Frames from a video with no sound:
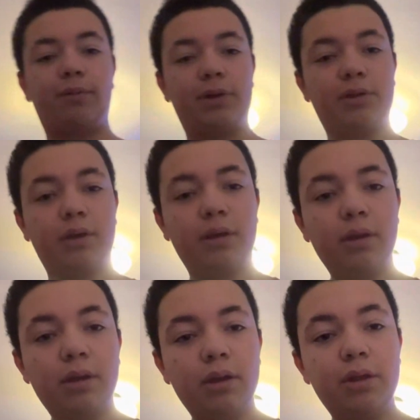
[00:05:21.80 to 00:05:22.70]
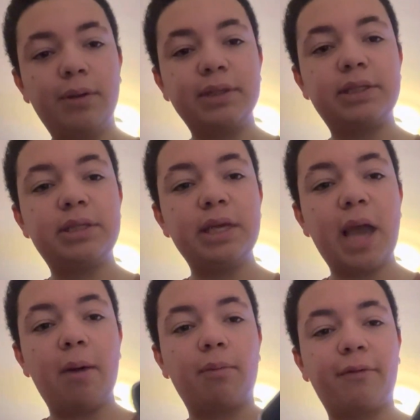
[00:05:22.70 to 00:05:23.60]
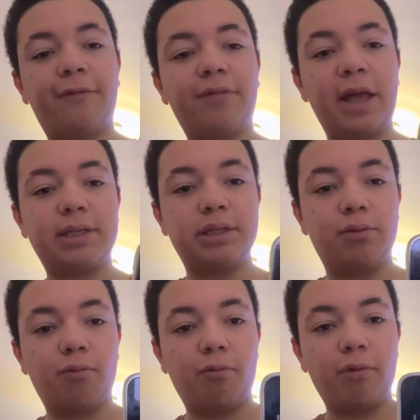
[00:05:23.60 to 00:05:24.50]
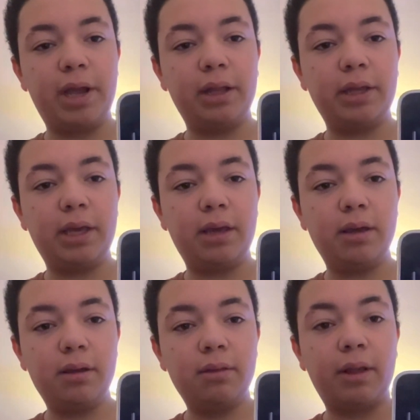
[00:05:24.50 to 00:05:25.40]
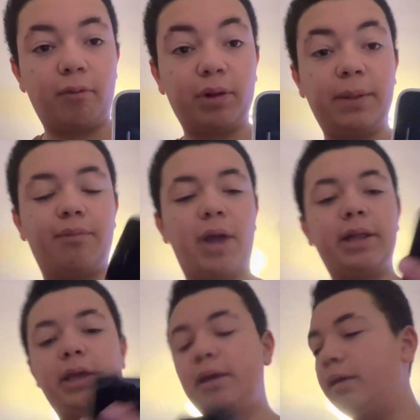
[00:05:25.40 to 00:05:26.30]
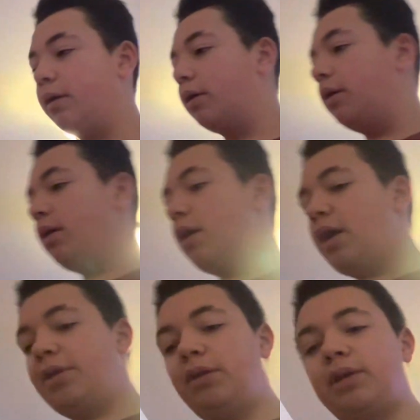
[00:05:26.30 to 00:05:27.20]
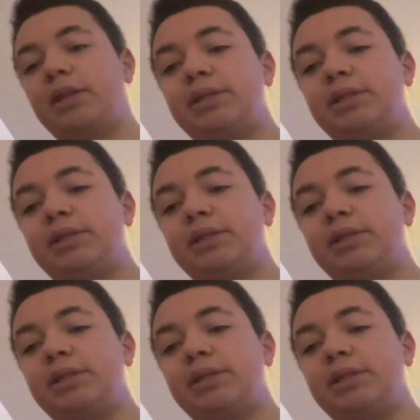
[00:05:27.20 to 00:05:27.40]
3G. You can see how it reflects it really brightly. And then you take the